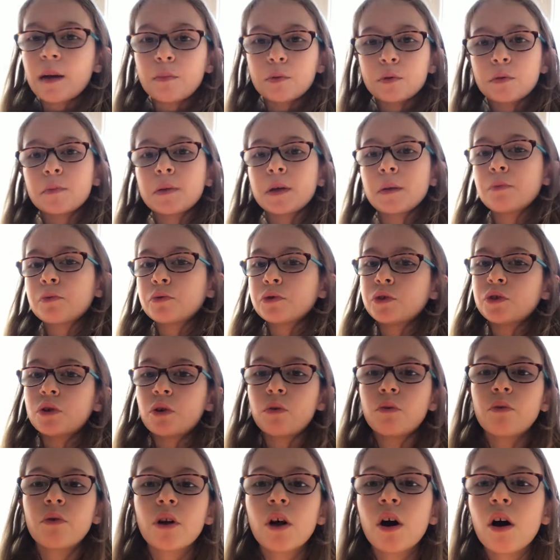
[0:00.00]
with people you
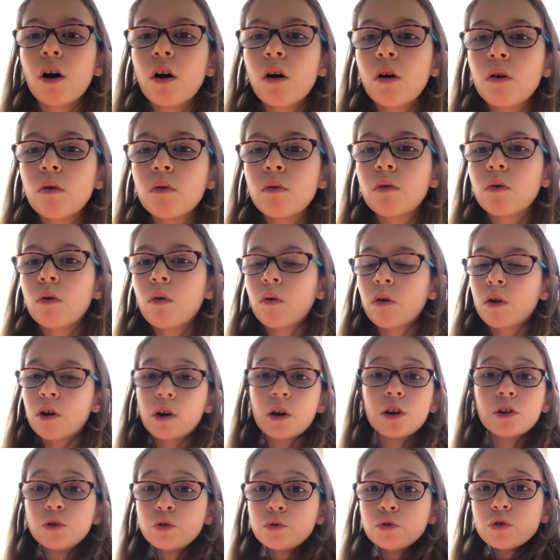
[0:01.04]
don't know,
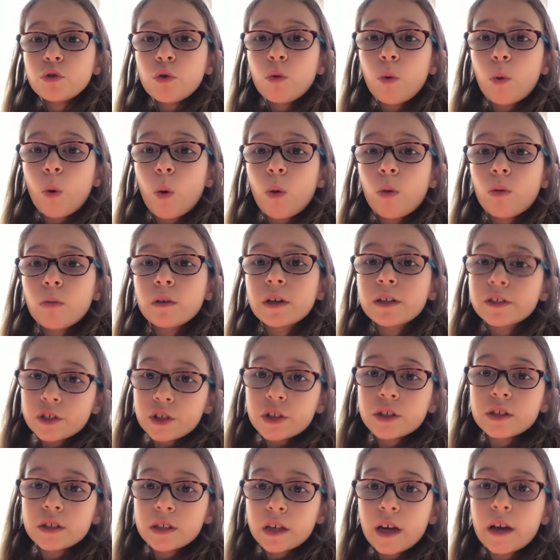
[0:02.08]
or a new school, let's
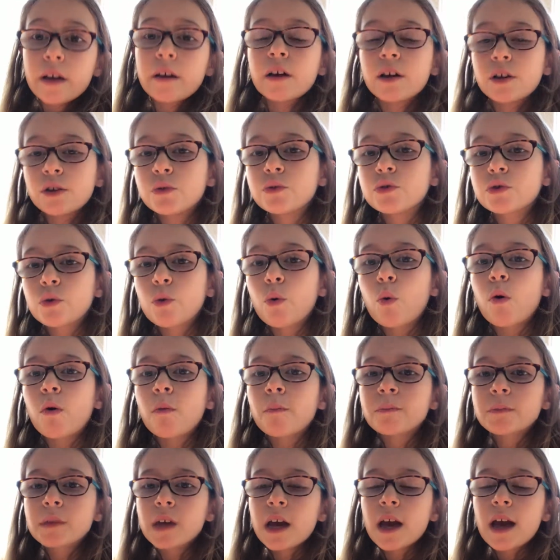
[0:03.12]
just say, a new school.
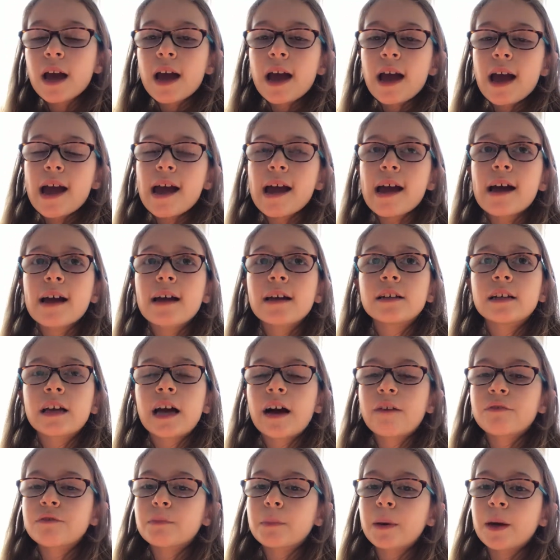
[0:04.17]
And you
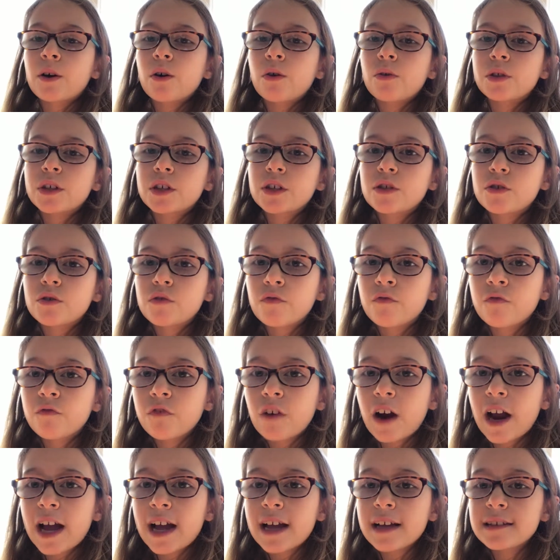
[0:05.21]
have to make all these new
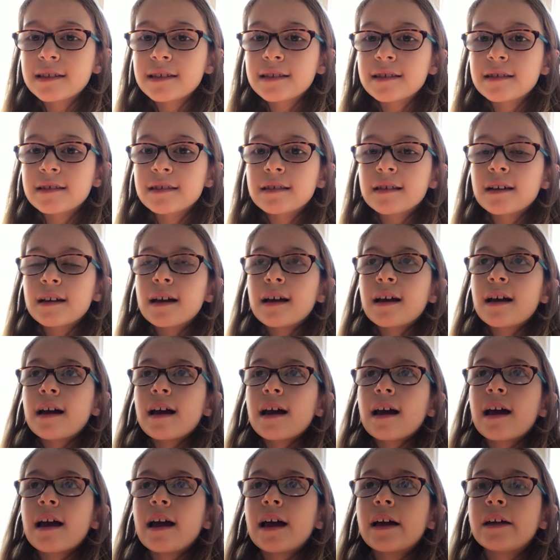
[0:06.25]
friends,
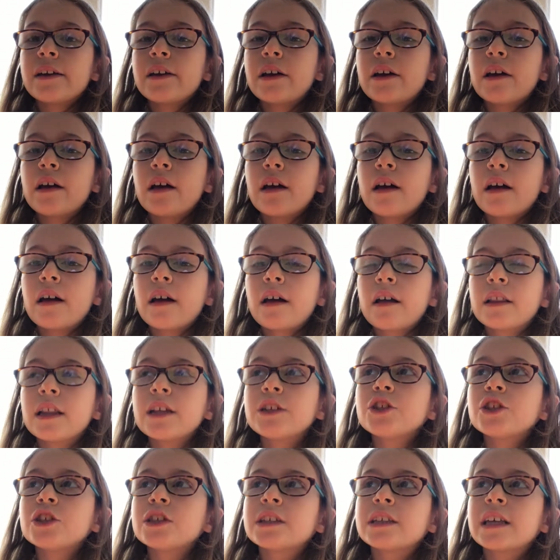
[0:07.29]
and
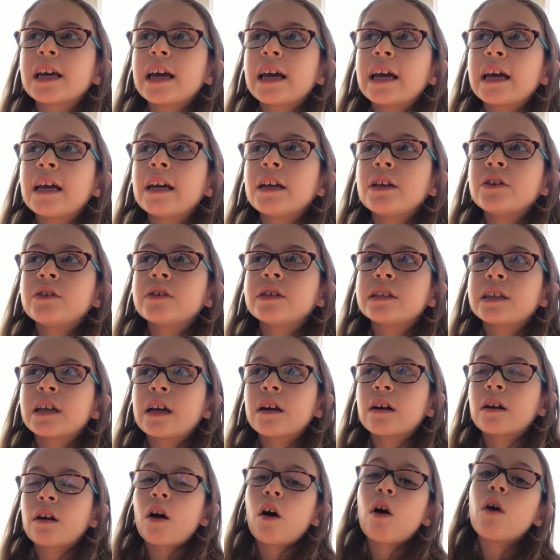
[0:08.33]
let's just say you
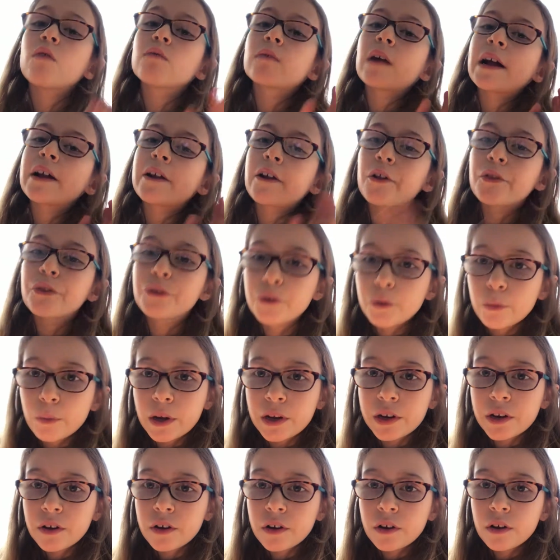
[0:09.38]
said, all right, I'll do
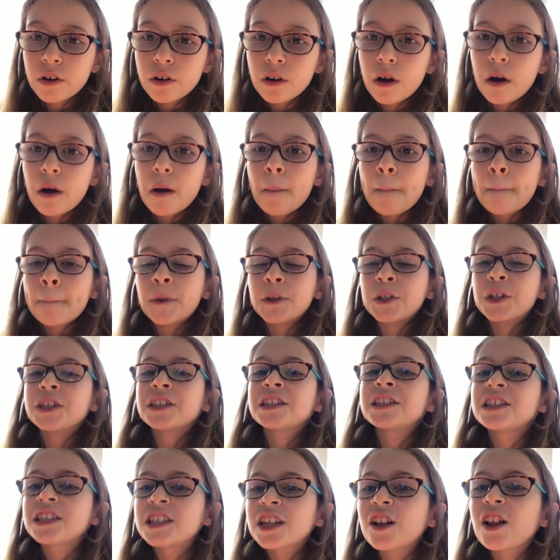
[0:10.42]
it, but you
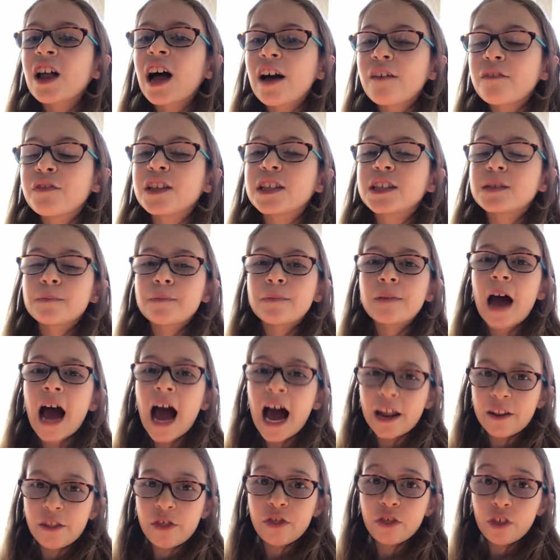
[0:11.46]
still have these
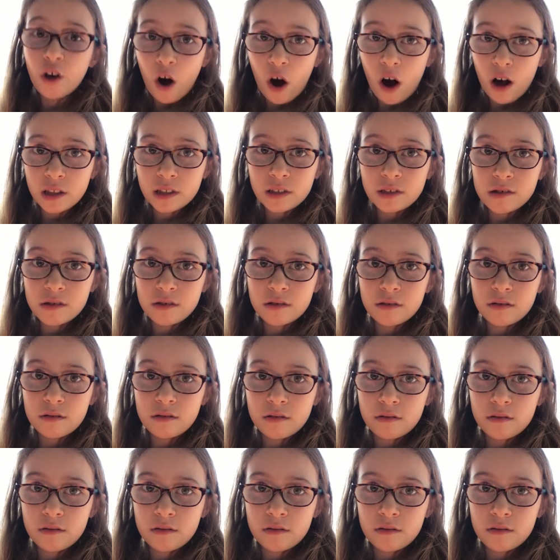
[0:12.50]
bad thoughts.